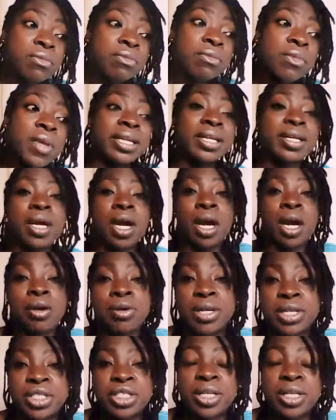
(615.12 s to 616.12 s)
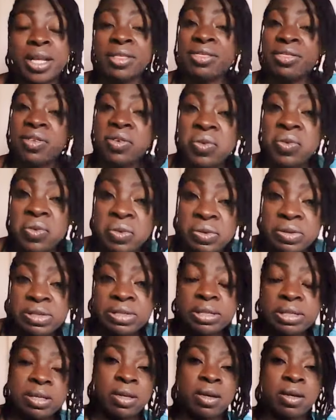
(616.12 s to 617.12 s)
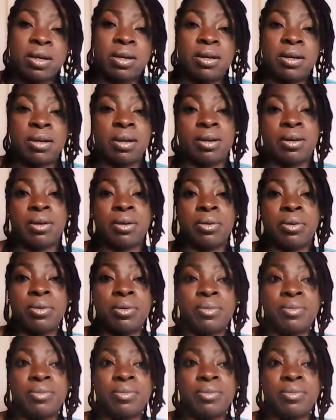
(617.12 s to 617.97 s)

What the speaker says: encouraged and enthused, you know,